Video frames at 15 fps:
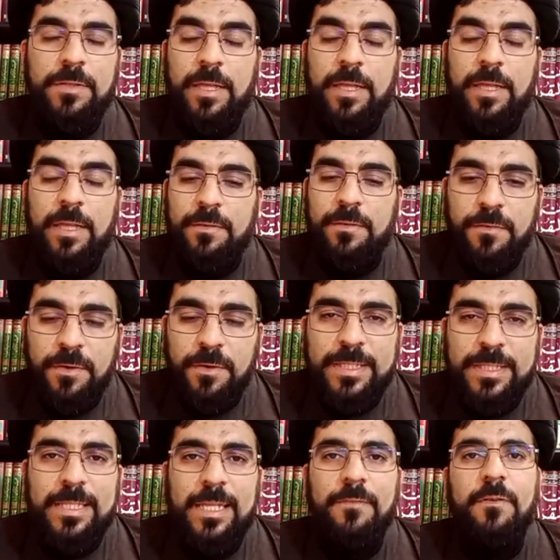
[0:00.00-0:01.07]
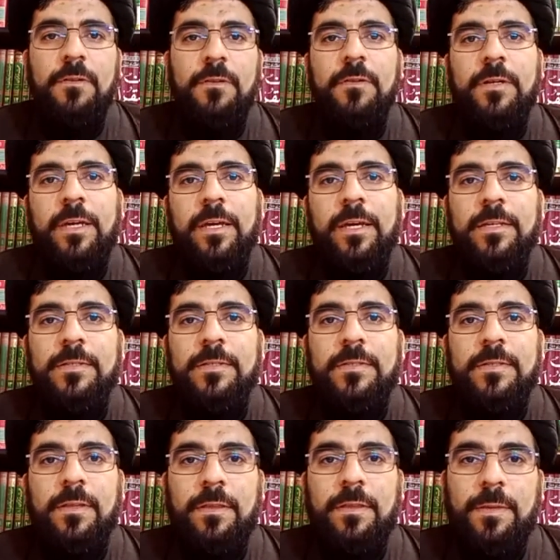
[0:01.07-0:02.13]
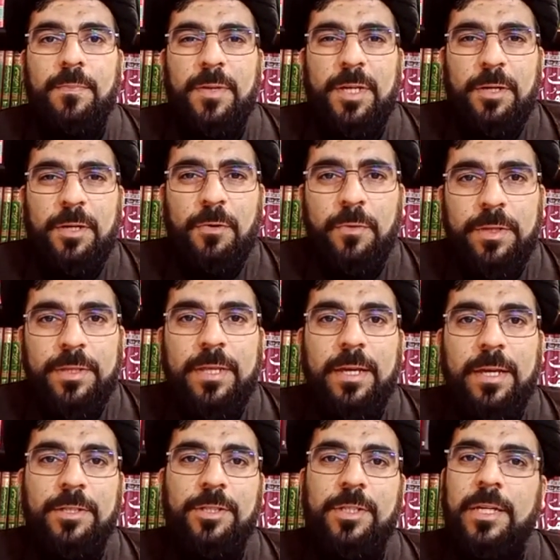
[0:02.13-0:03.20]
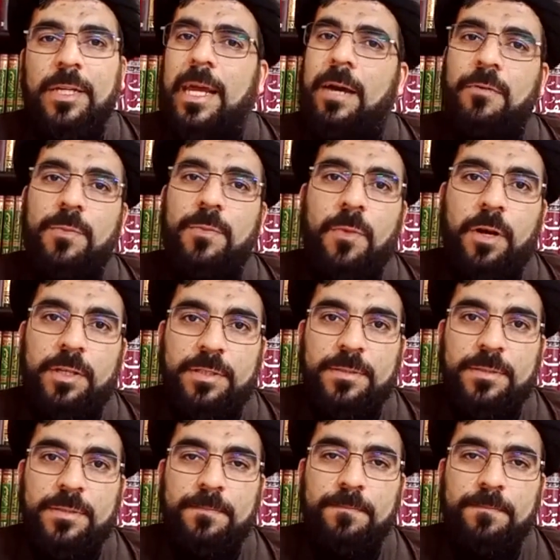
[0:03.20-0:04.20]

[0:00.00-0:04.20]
And the first level is the pure intention in our mind.